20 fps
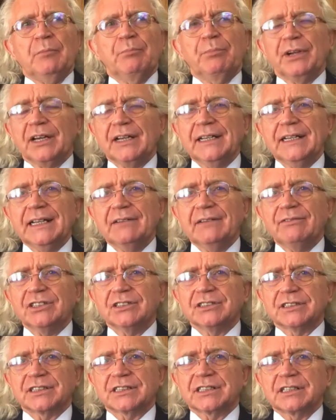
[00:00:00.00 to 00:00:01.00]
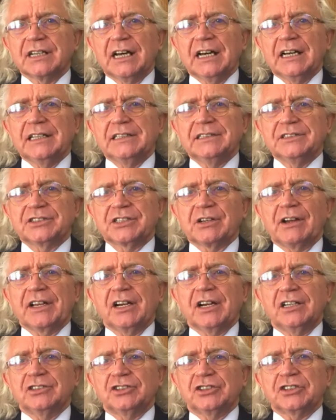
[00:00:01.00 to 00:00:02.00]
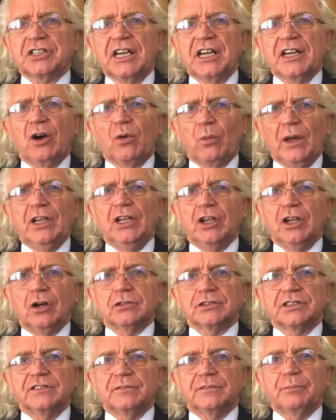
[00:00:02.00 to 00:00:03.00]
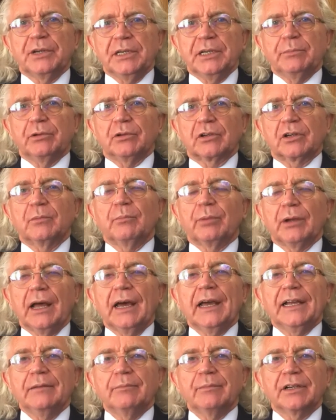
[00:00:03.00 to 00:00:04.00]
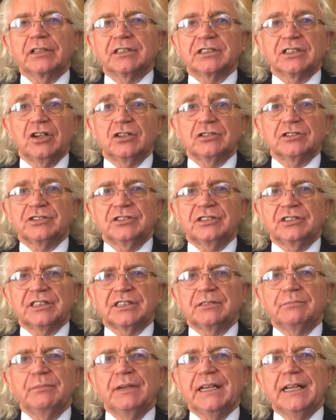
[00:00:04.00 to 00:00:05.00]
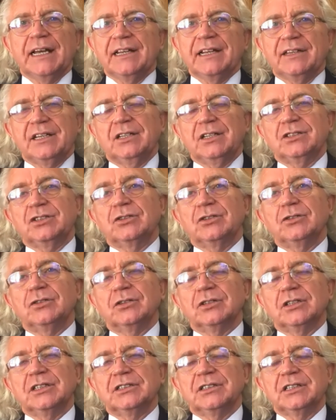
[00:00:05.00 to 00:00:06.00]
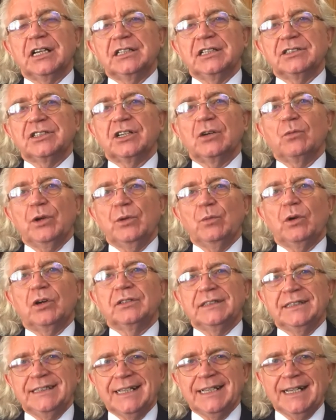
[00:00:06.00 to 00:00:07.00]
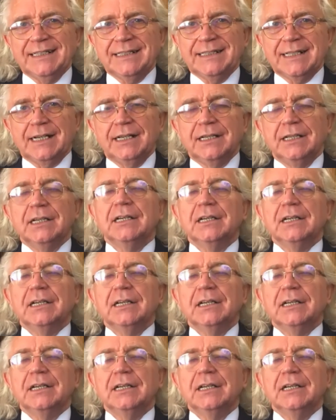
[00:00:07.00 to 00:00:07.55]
But I need evidence. And so I can't just say, oh, well, lots of people complain, because lots doesn't mean anything at all. And so we want data.